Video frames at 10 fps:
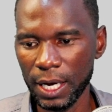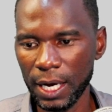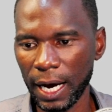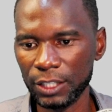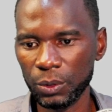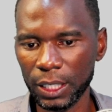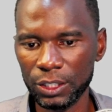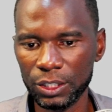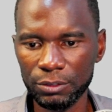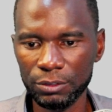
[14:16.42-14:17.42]
as you can
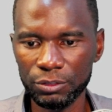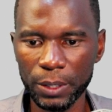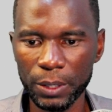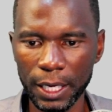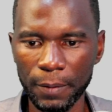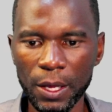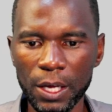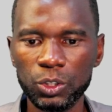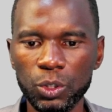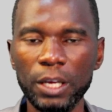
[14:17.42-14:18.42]
see from here
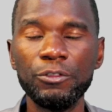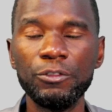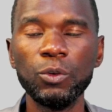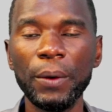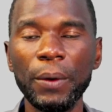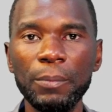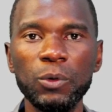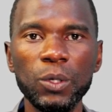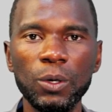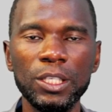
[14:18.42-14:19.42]
so if you like what i'm doing
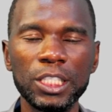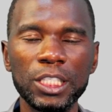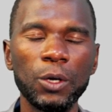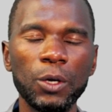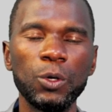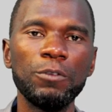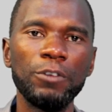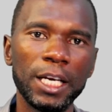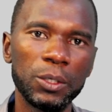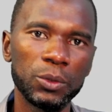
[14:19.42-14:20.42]
on this channel don't forget
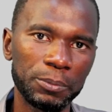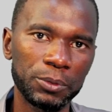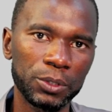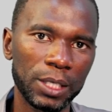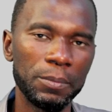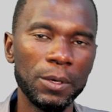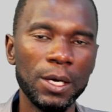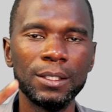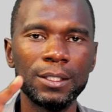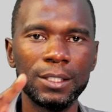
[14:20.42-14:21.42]
to subscribe
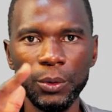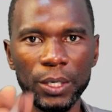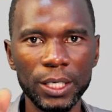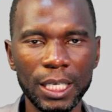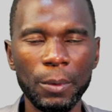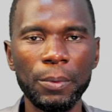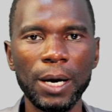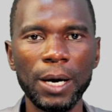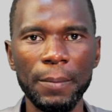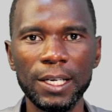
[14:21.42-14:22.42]
see you in some
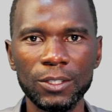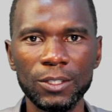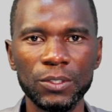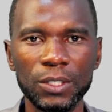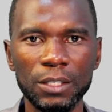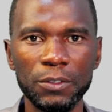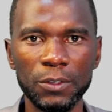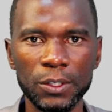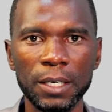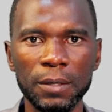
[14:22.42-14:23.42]
upcoming lessons in future